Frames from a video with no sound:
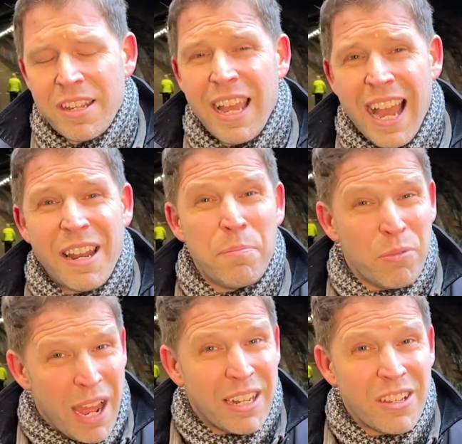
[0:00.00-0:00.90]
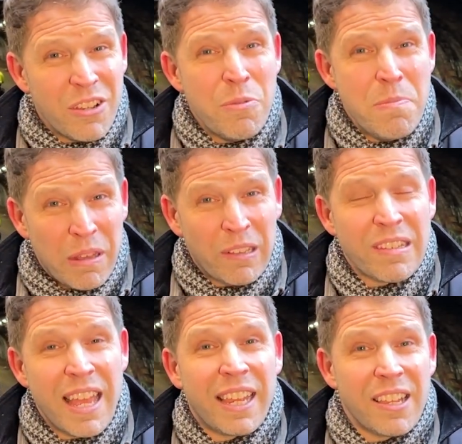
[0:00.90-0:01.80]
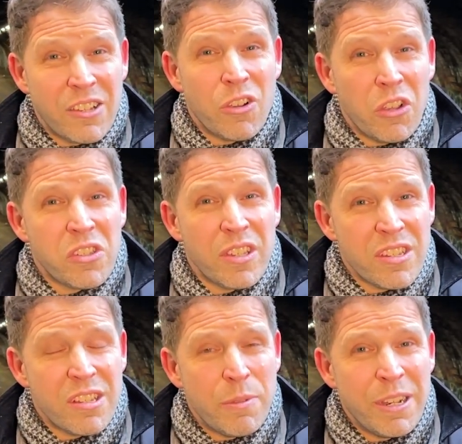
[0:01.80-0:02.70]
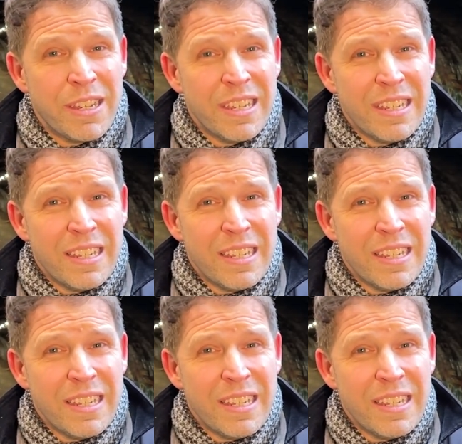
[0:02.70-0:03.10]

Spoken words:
It had a brand new Miltec exhaust system on it.